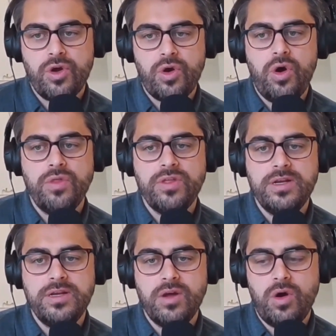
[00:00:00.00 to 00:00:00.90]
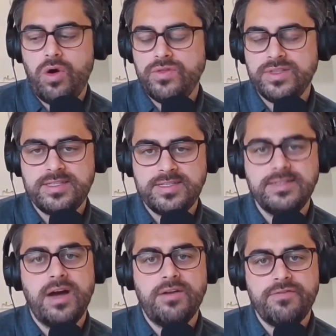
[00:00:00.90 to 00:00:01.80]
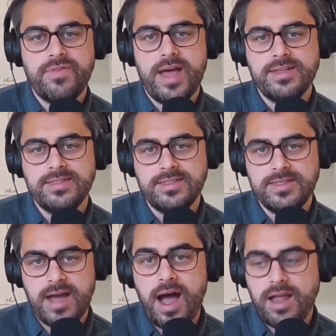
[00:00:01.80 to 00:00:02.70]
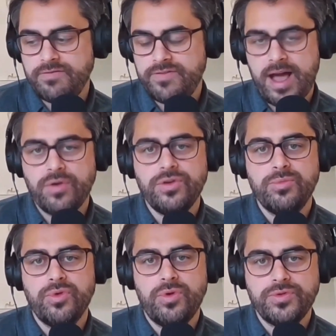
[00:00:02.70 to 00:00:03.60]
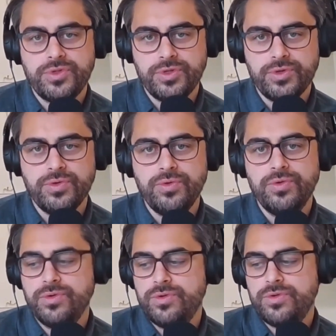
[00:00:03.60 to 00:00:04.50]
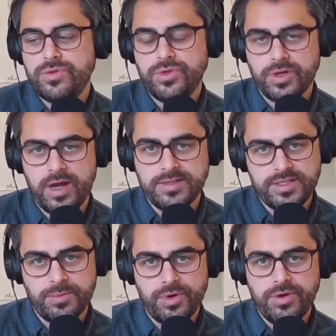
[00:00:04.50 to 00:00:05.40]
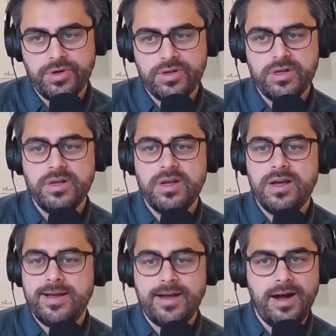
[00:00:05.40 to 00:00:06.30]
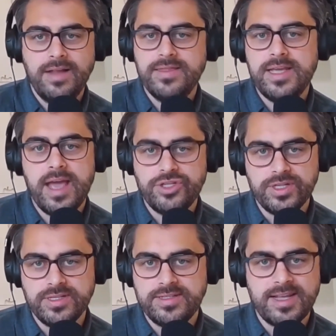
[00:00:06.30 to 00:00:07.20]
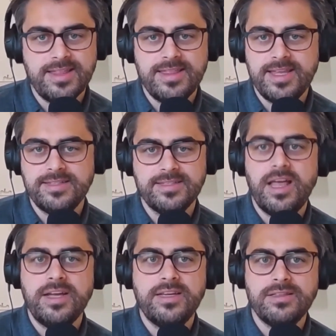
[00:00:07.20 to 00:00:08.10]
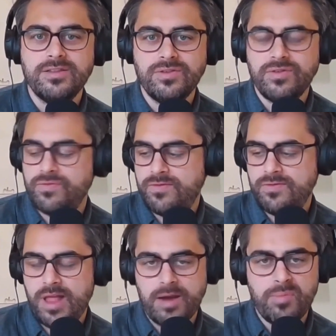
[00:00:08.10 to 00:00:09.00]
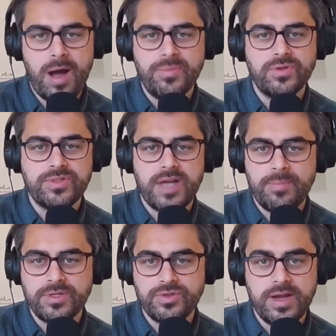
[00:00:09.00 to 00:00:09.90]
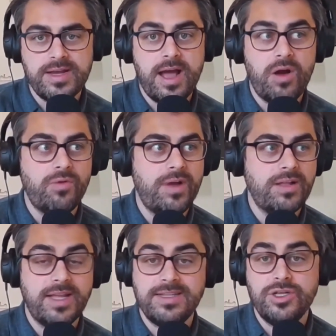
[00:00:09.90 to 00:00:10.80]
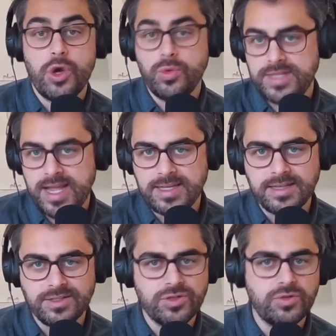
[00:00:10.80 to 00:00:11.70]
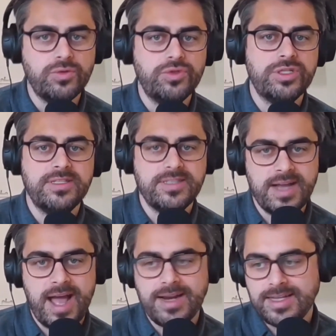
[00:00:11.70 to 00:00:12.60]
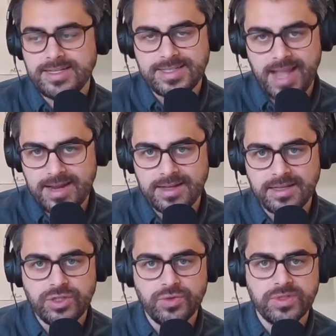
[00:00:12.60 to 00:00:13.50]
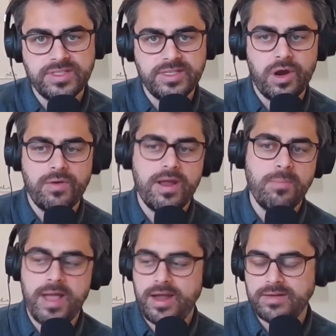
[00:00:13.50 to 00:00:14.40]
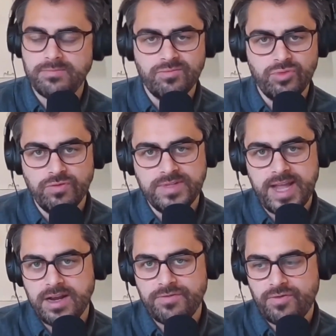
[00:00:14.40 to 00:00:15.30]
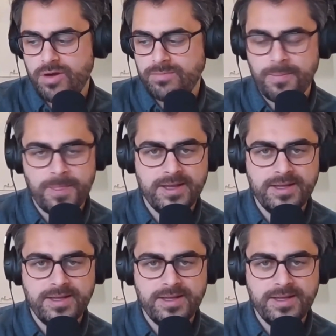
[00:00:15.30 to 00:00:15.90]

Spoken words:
All the stuff that is not valuable to your customer on the edges, and things like a lot of popular topics right now around like note-taking solutions and how to get data into a CRM, how to move data from